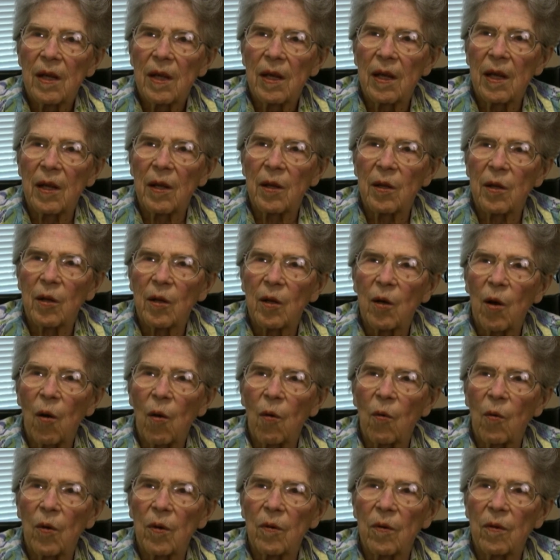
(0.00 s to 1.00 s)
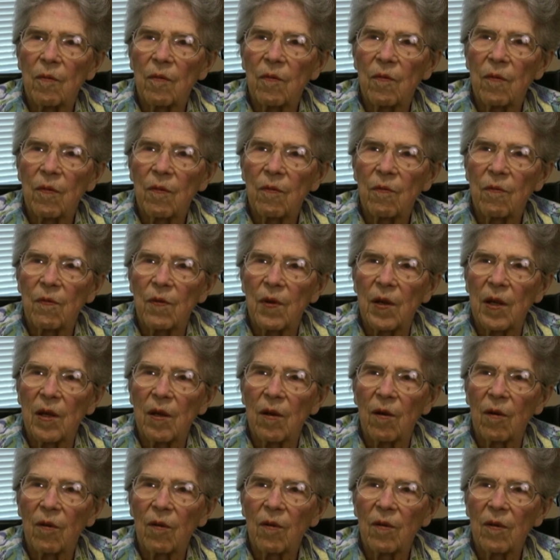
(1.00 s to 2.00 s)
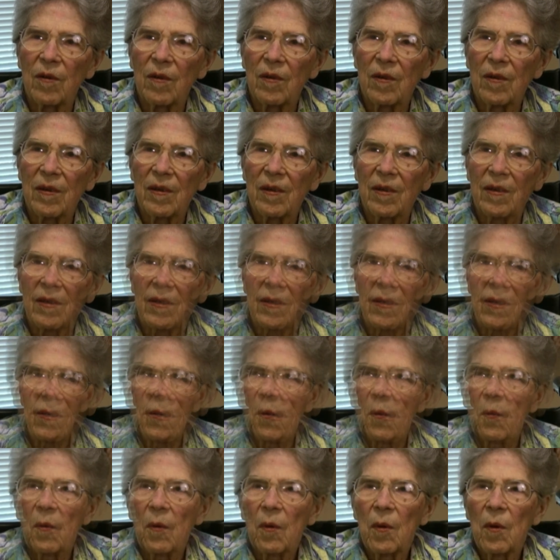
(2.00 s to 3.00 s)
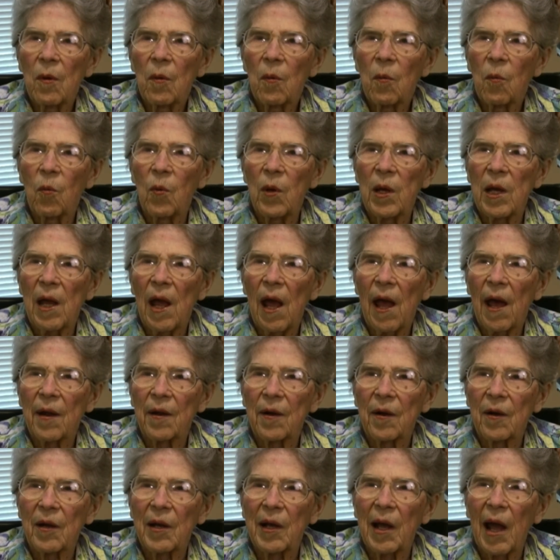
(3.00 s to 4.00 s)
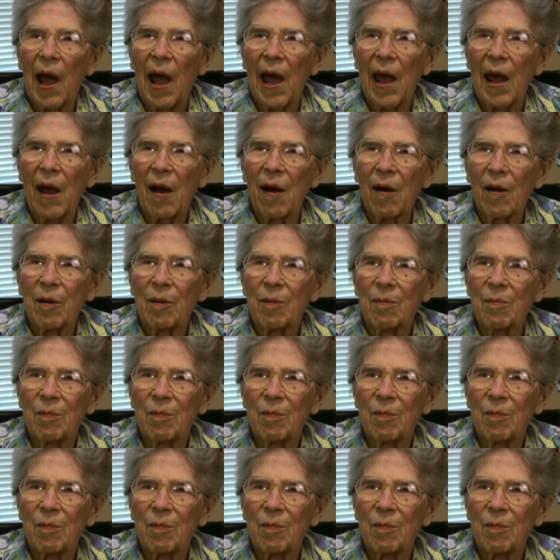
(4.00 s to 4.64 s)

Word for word: in the corn field. We had a cow,